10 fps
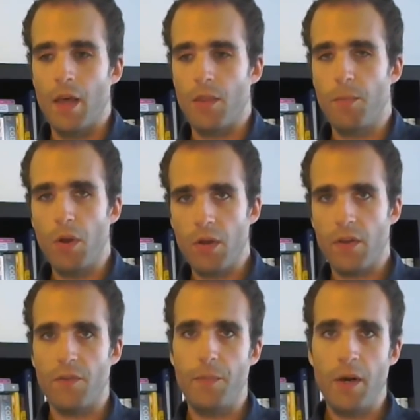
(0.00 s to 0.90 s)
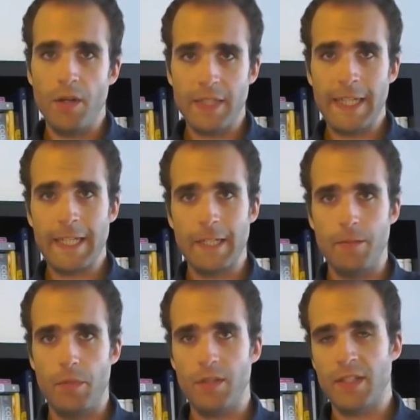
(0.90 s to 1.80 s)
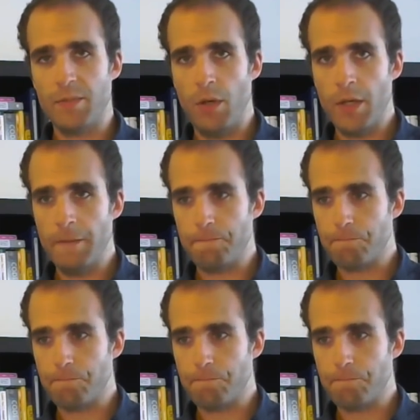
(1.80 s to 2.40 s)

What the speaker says: blog of Bartek's blog.